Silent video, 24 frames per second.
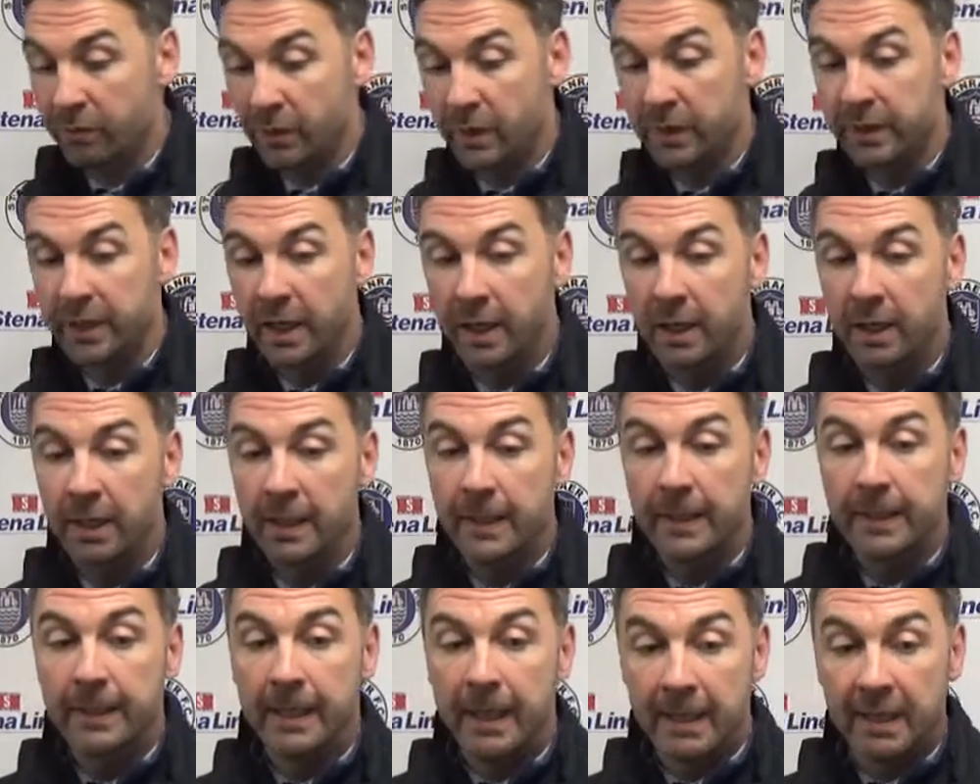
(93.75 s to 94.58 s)
had
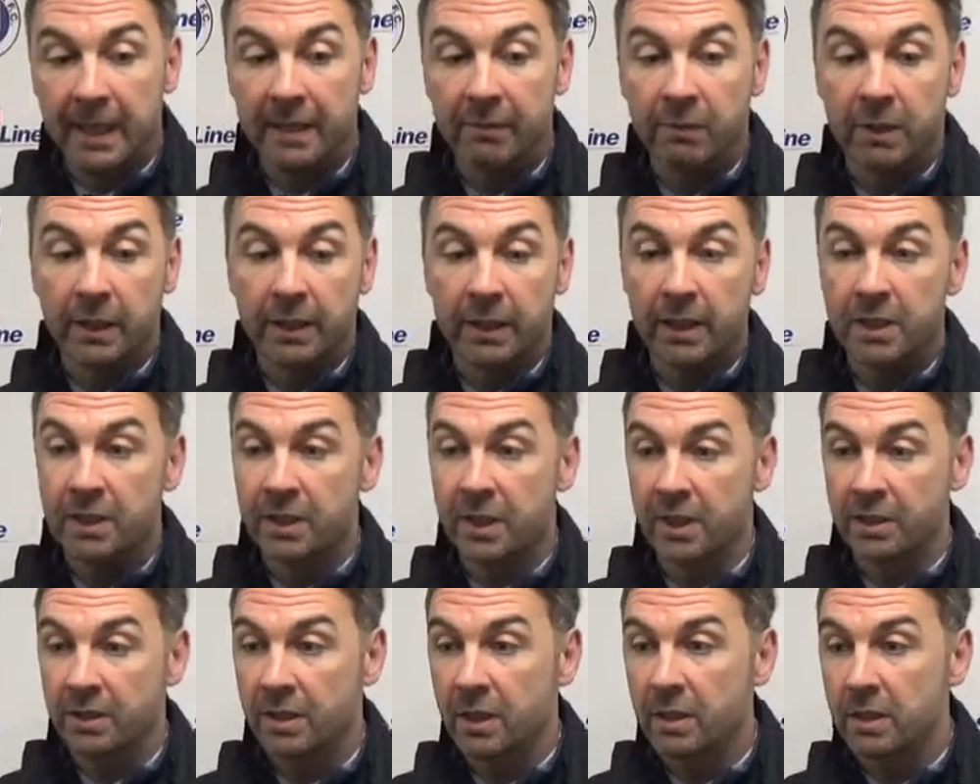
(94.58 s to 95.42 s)
a level of
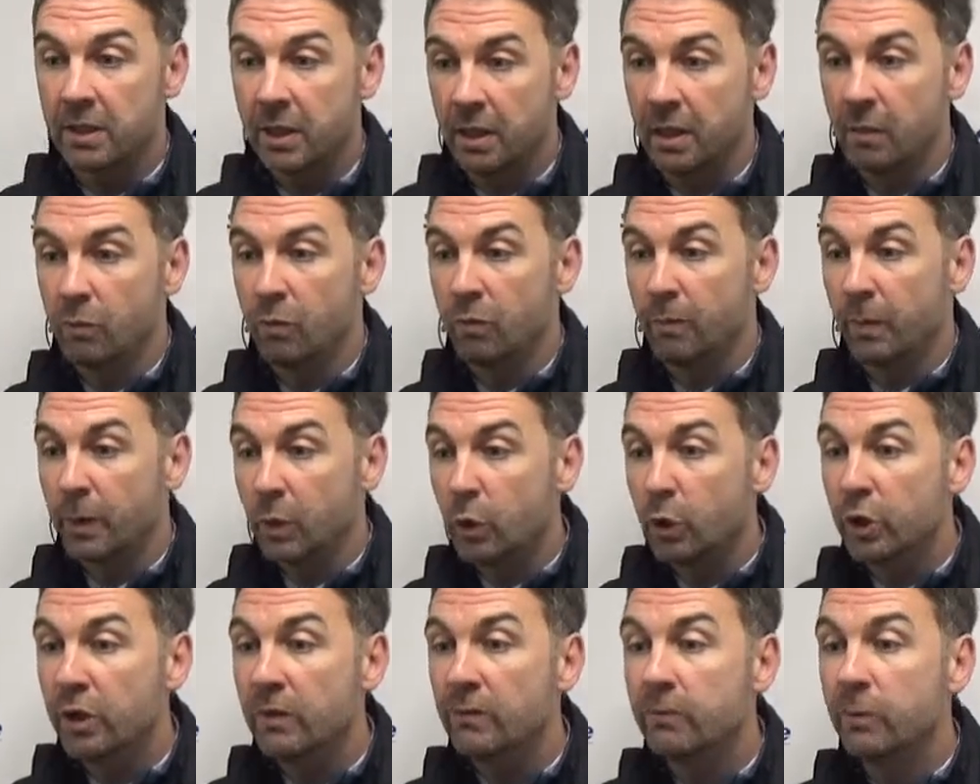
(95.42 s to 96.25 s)
consistency that we've been
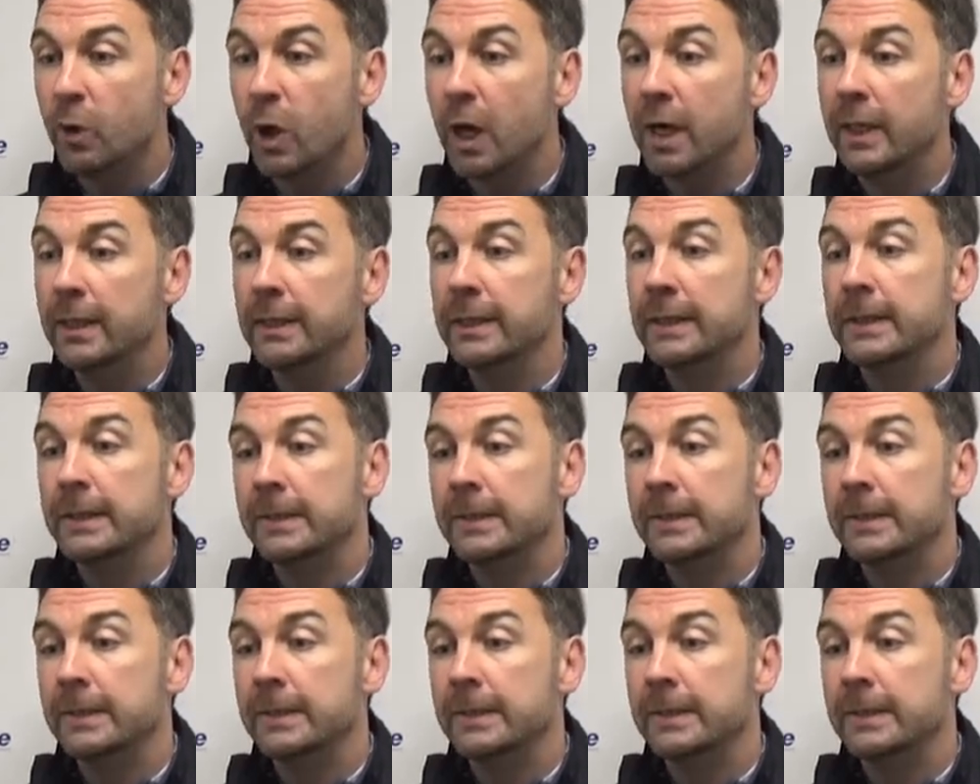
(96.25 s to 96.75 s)
looking for,